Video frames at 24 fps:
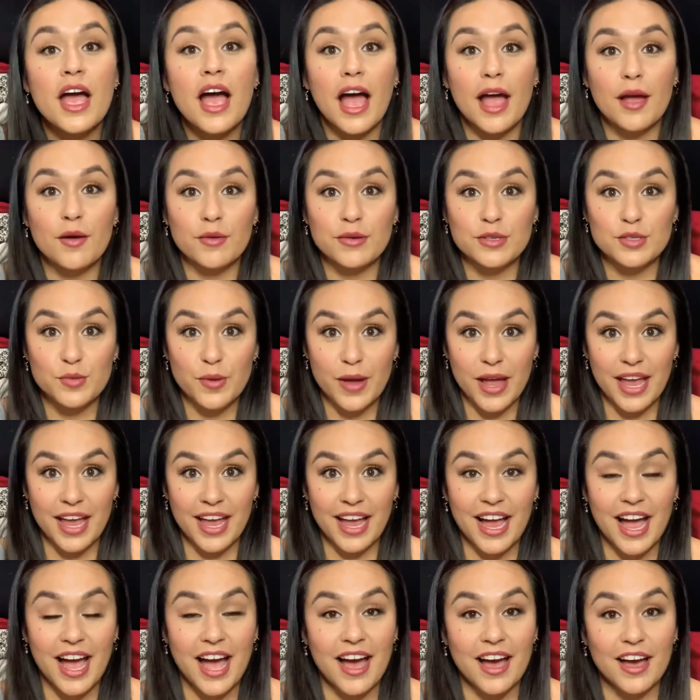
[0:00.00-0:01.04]
I was
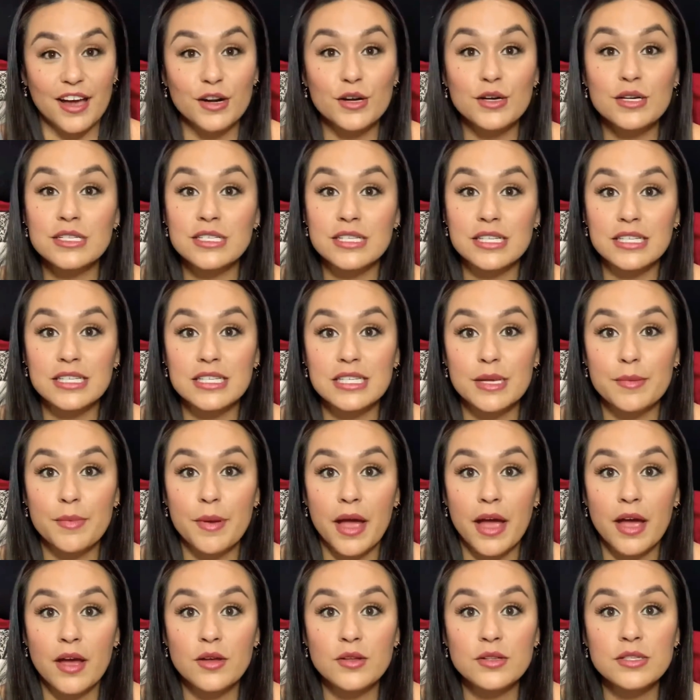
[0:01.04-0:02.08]
weighing 160
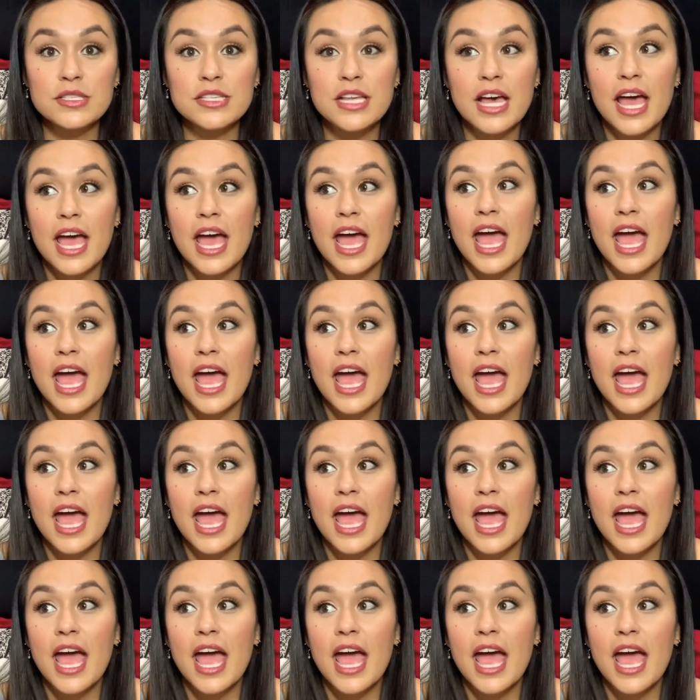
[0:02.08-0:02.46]
pounds,